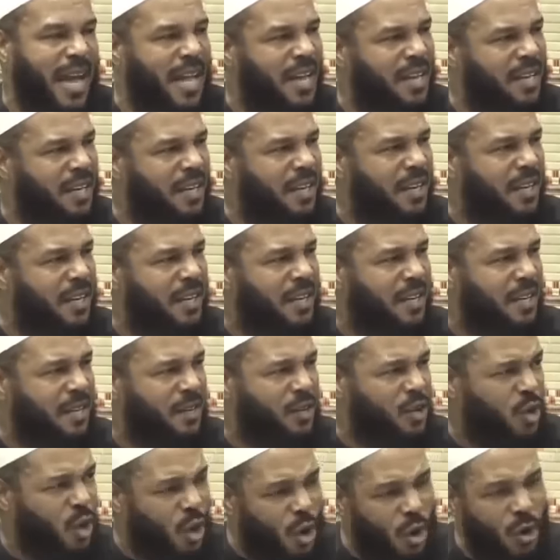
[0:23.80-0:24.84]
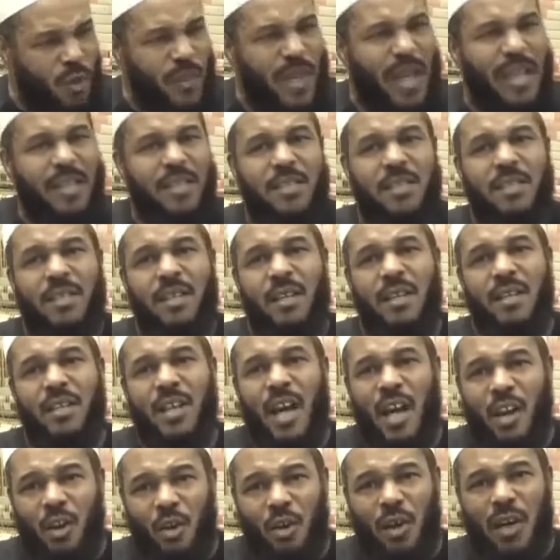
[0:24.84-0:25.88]
And know that
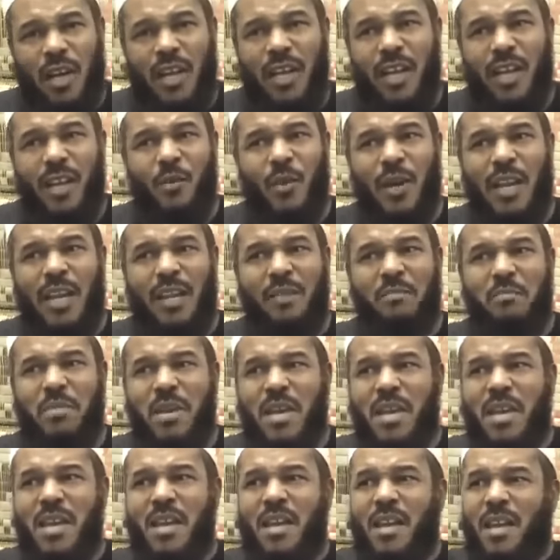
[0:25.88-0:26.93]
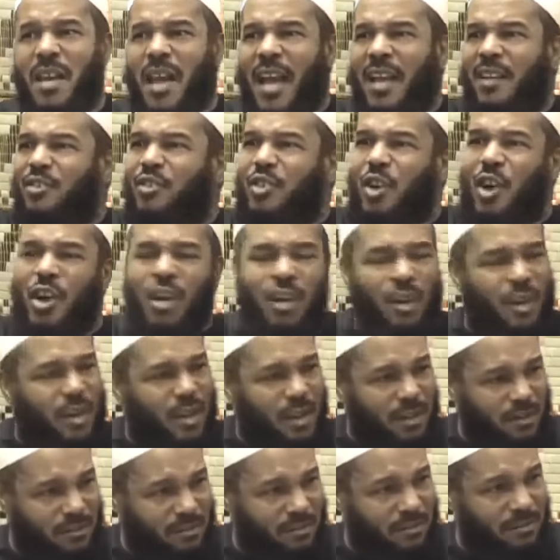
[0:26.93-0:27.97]
not only will it be
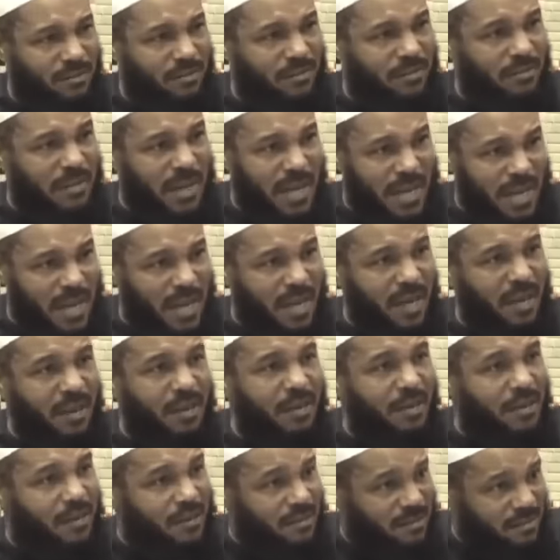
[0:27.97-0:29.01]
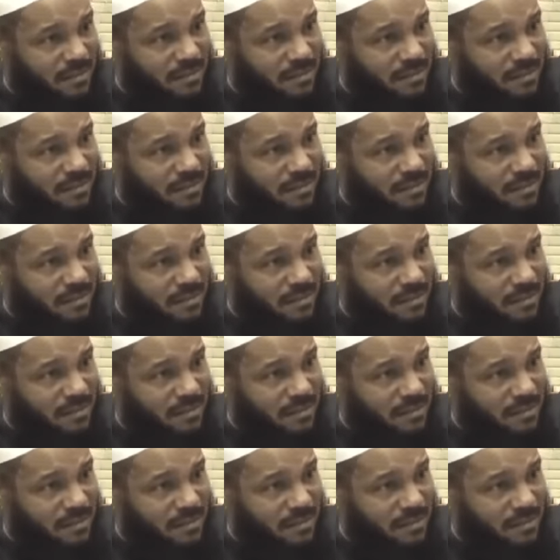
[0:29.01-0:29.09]
external, meaning